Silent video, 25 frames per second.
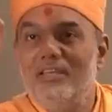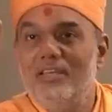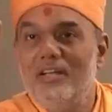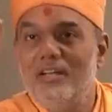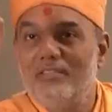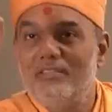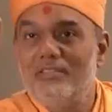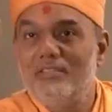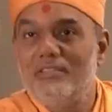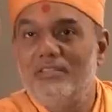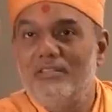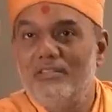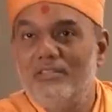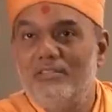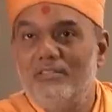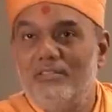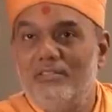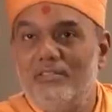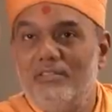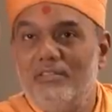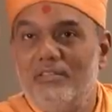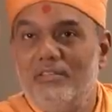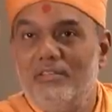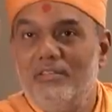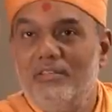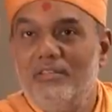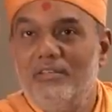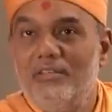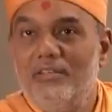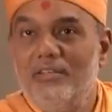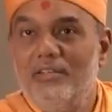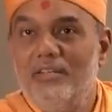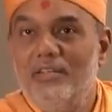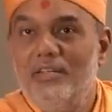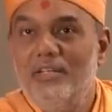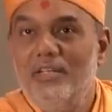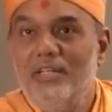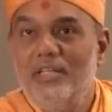youngsters,
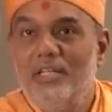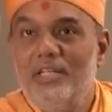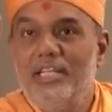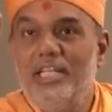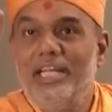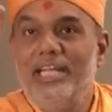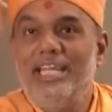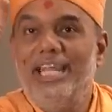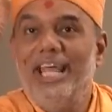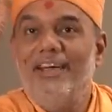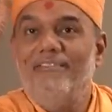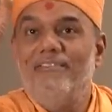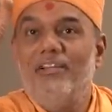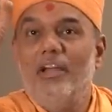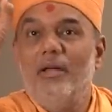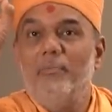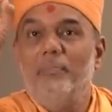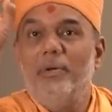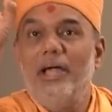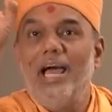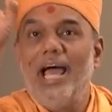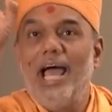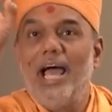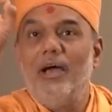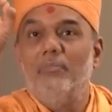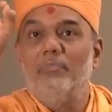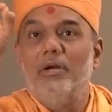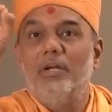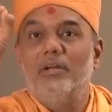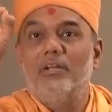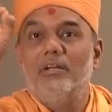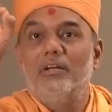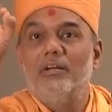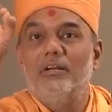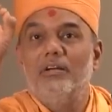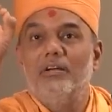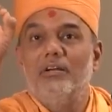they develop a habit